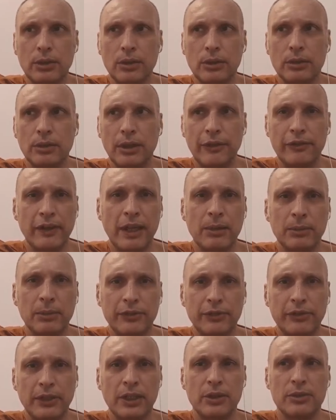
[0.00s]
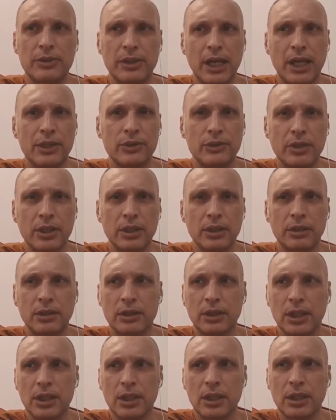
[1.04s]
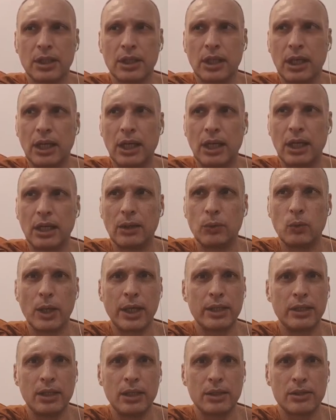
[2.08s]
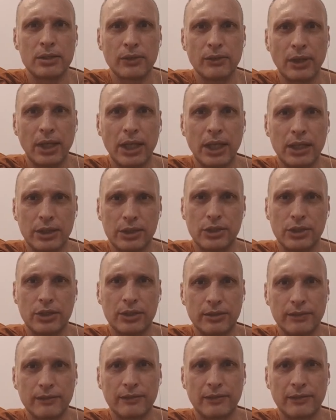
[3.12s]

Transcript: a family friend who's 101 years of age.